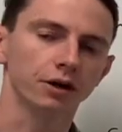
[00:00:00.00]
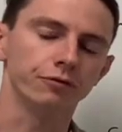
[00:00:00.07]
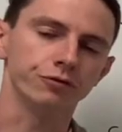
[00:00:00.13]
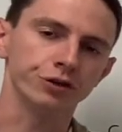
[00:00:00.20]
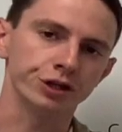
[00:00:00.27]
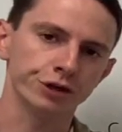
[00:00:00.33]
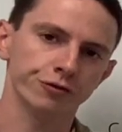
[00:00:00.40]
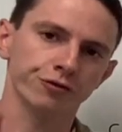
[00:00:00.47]

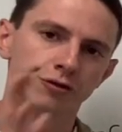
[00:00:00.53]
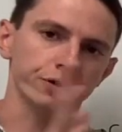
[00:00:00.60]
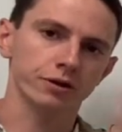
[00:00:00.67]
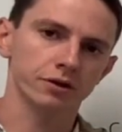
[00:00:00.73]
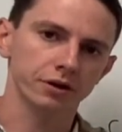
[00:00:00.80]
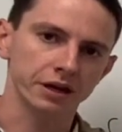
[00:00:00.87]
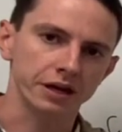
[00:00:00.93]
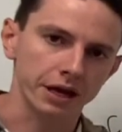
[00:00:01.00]
of
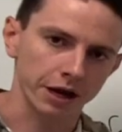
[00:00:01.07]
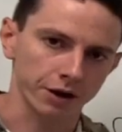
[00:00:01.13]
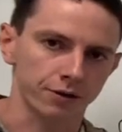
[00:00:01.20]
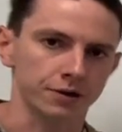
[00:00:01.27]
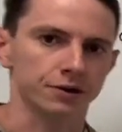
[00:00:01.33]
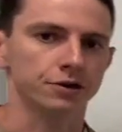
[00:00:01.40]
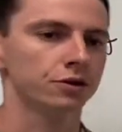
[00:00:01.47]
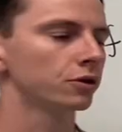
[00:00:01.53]
different
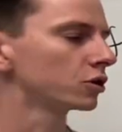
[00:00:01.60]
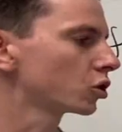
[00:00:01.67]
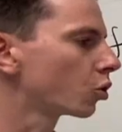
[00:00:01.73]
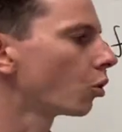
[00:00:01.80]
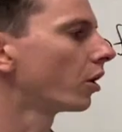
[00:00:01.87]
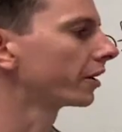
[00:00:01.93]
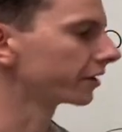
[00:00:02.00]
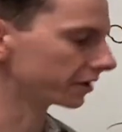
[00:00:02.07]
inherent
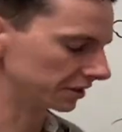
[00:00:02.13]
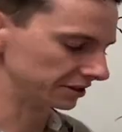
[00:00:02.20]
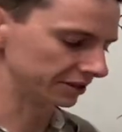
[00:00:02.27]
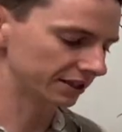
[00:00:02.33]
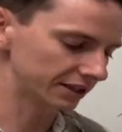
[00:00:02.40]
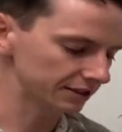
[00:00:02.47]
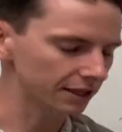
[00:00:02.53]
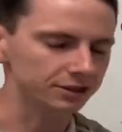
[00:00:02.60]
quantities, and
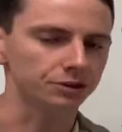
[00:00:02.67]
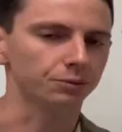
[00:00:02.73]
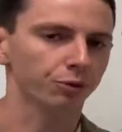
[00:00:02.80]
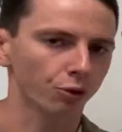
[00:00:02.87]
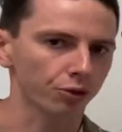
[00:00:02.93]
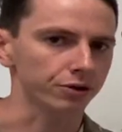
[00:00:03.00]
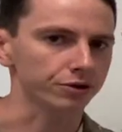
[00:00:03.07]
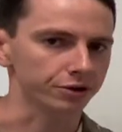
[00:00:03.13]
that's
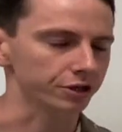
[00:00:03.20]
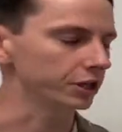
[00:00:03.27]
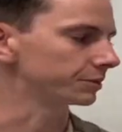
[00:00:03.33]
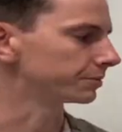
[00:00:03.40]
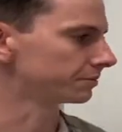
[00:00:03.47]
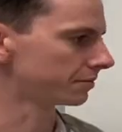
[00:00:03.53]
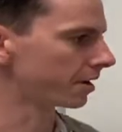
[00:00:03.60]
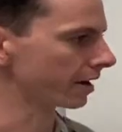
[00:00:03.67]
important to keep
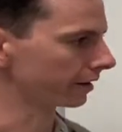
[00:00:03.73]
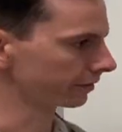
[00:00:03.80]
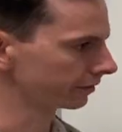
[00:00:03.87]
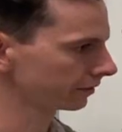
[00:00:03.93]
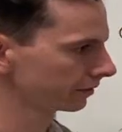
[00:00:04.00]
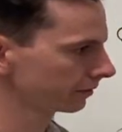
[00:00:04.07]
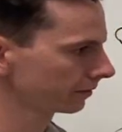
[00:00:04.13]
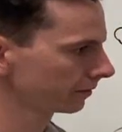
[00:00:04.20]
in mind.
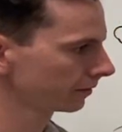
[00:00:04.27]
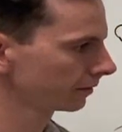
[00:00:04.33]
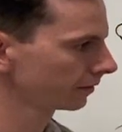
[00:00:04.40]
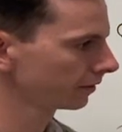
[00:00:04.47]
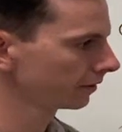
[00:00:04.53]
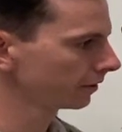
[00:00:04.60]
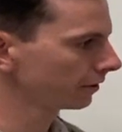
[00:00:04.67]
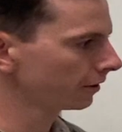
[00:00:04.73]

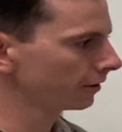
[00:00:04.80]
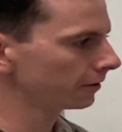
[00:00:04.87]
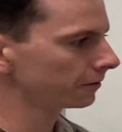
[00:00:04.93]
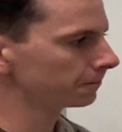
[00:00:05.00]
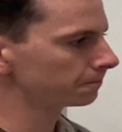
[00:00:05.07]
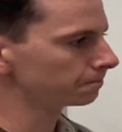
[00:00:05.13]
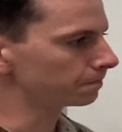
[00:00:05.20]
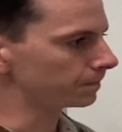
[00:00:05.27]

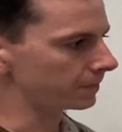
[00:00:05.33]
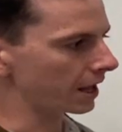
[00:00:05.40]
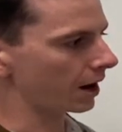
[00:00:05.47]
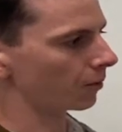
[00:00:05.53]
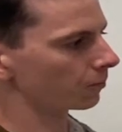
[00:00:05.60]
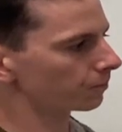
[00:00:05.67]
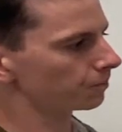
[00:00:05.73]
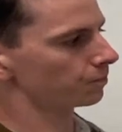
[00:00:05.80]

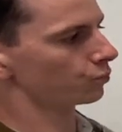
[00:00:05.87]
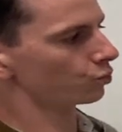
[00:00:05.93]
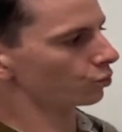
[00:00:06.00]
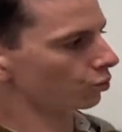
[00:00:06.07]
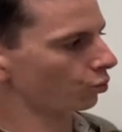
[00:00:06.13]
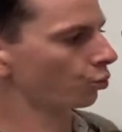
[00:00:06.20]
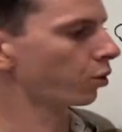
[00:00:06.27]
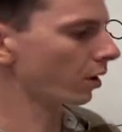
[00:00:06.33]
Now,
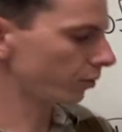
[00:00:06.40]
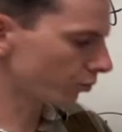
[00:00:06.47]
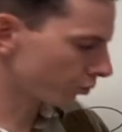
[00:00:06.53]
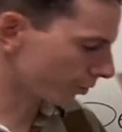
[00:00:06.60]
what